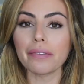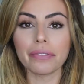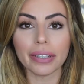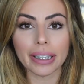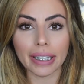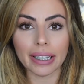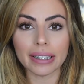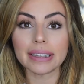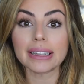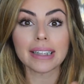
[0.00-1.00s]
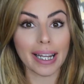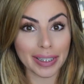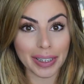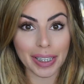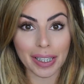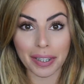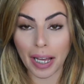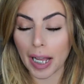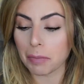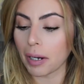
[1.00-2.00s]
filling in and styling the
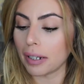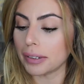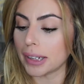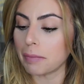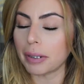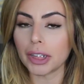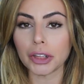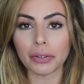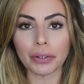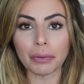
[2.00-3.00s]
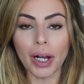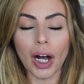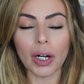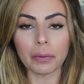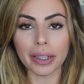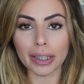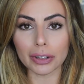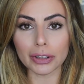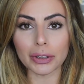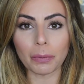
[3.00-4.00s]
eyebrows, and I'm going to show you a quick
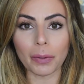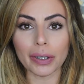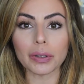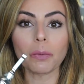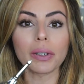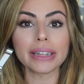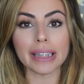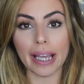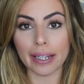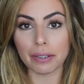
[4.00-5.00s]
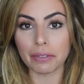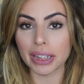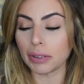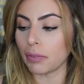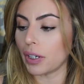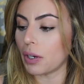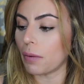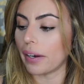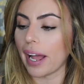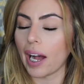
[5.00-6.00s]
little tutorial towards the end of this video
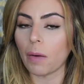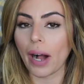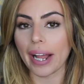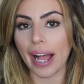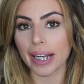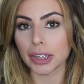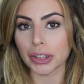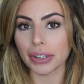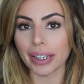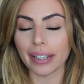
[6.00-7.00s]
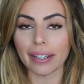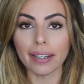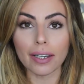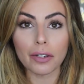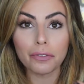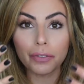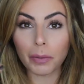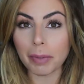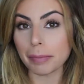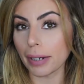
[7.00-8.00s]
on how I actually
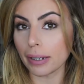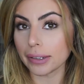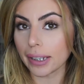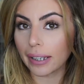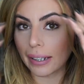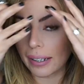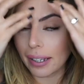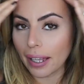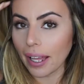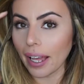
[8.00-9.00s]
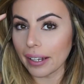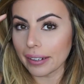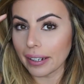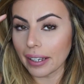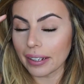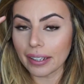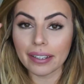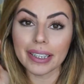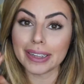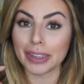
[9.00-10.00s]
fill my brows in and get
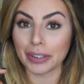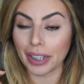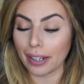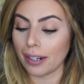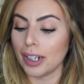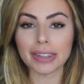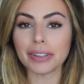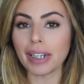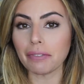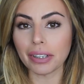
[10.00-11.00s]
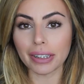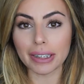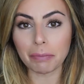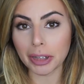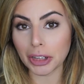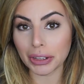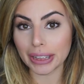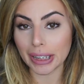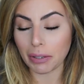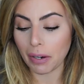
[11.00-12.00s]
this look here. So definitely make sure you
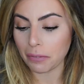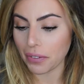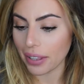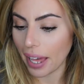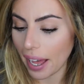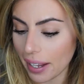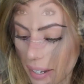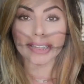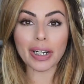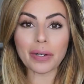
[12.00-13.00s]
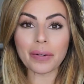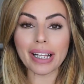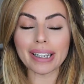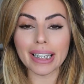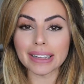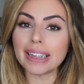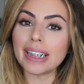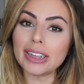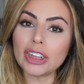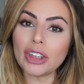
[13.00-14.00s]
stick around for that. So let's get
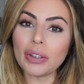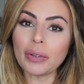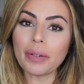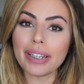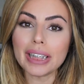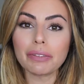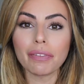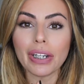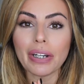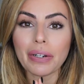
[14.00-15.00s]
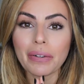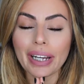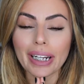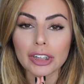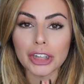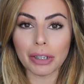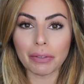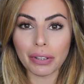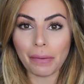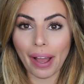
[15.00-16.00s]
into this video and I'll share
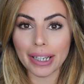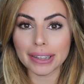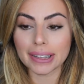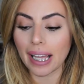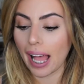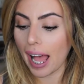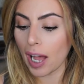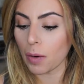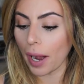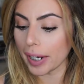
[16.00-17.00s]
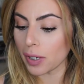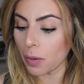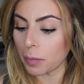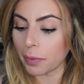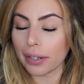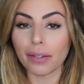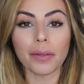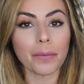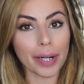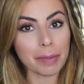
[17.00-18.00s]
with you guys how I incorporate the
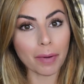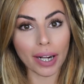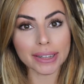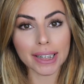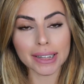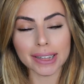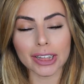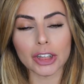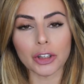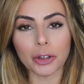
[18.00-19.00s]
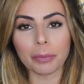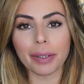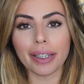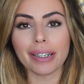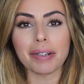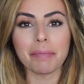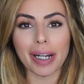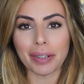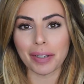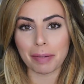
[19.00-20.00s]
threading process into grooming
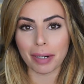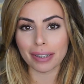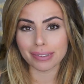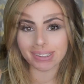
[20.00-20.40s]
my own eyebrows.